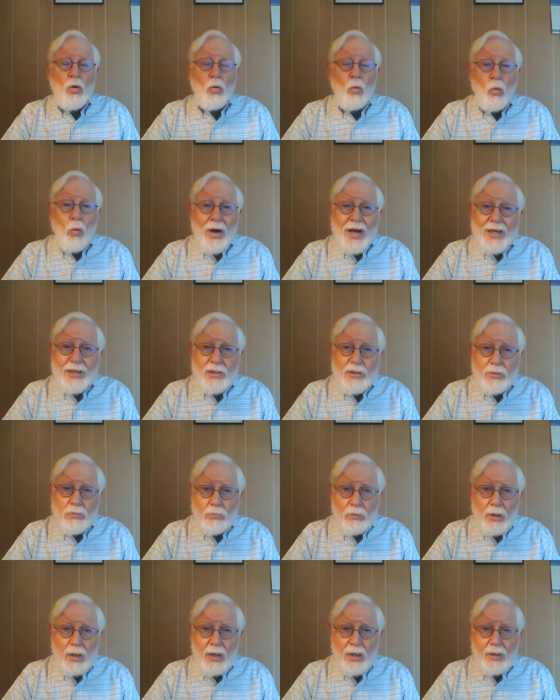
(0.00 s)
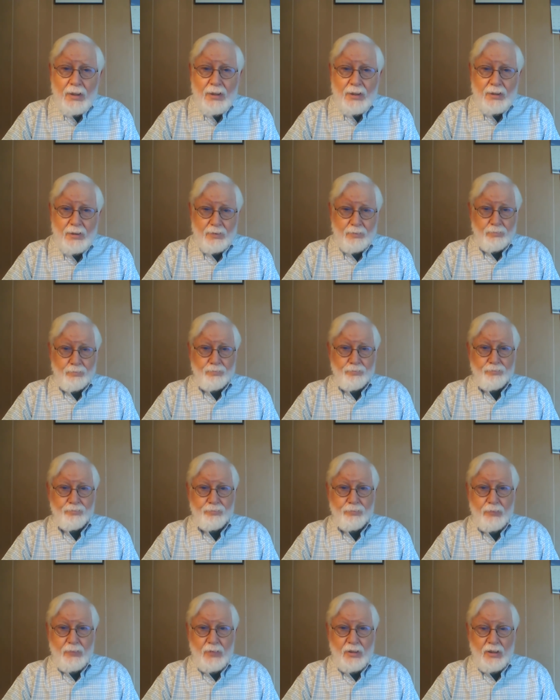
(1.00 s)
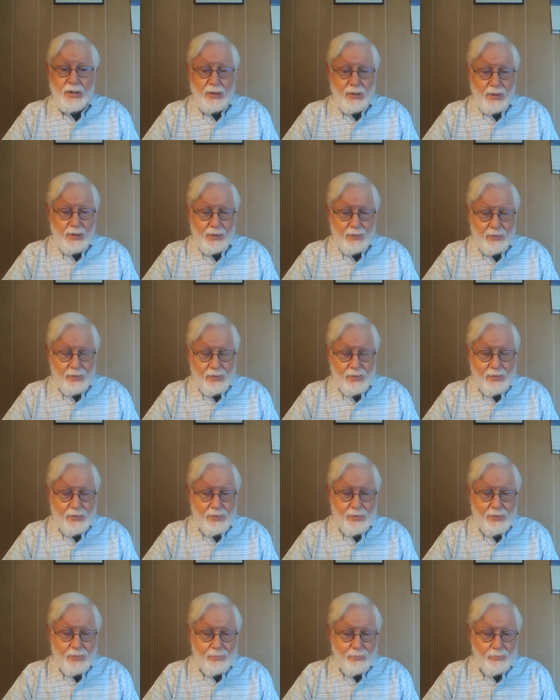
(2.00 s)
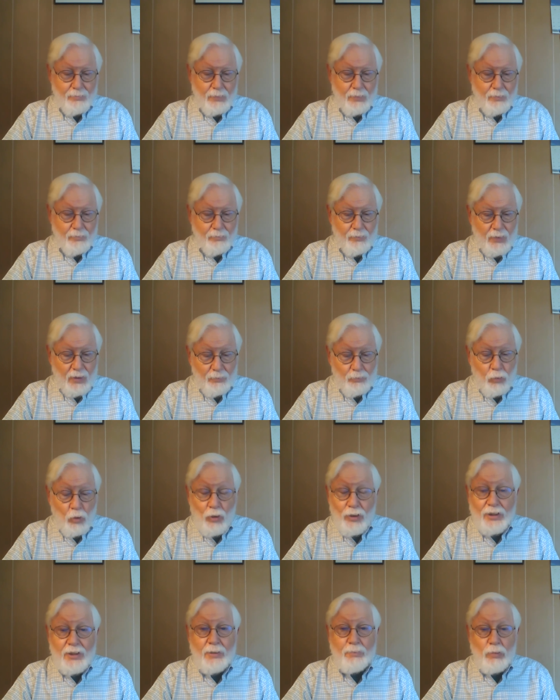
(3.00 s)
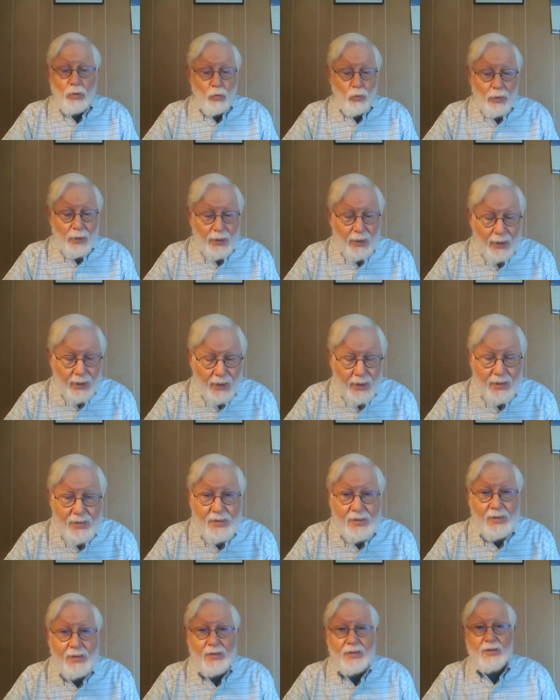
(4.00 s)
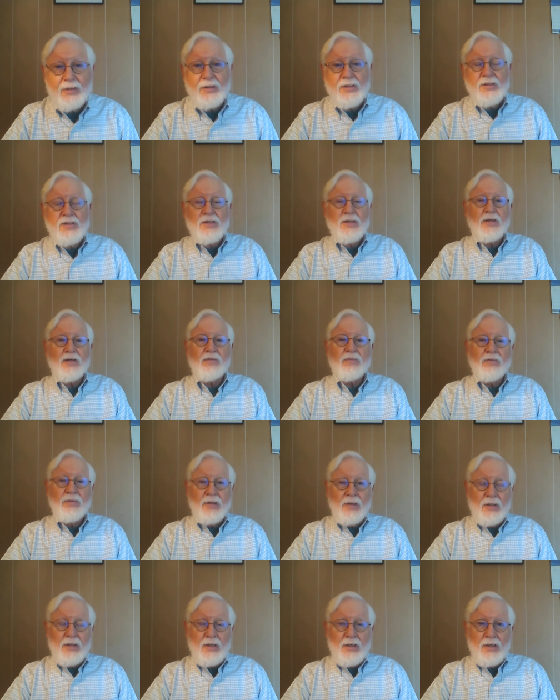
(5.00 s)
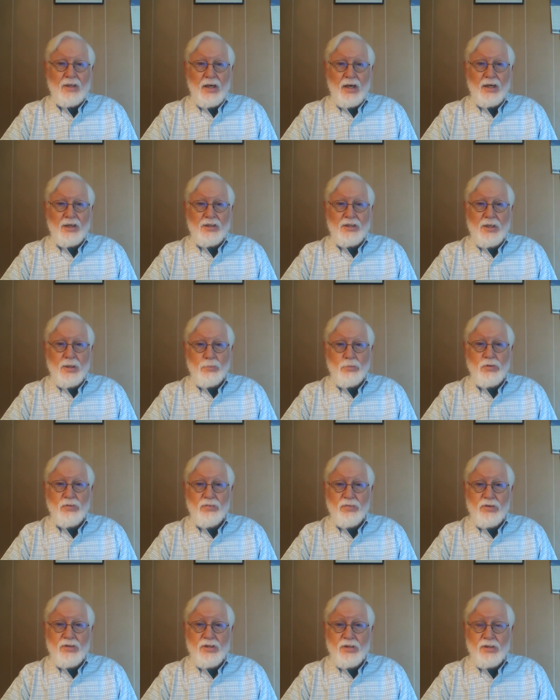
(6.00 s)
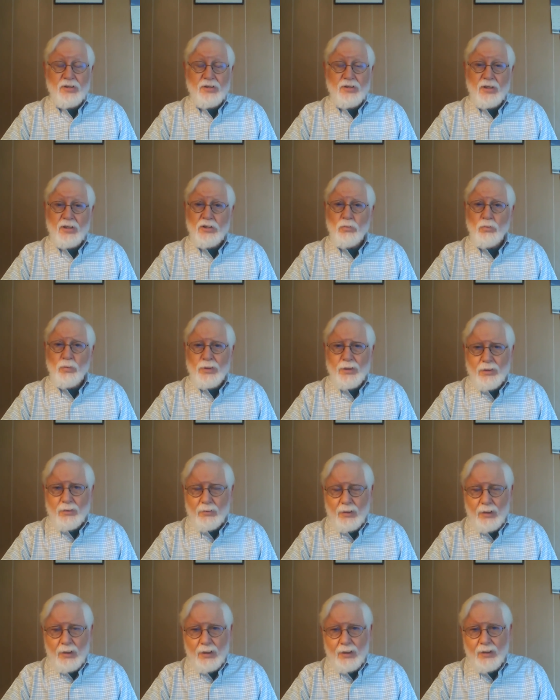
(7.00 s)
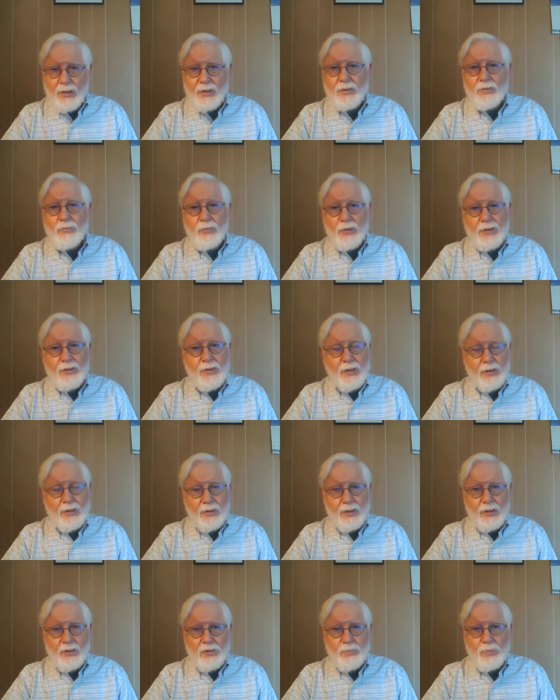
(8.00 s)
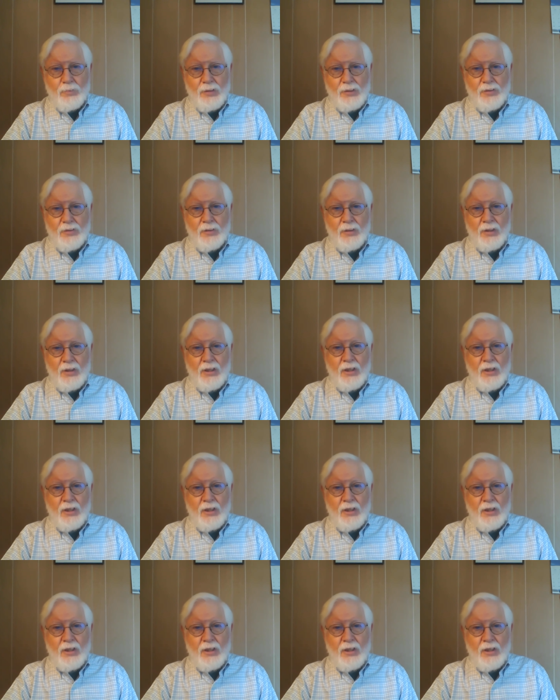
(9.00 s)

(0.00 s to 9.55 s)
When you log in, again, this is point number 1, I guess, in our list of tips for success. When you log in, read the announcements.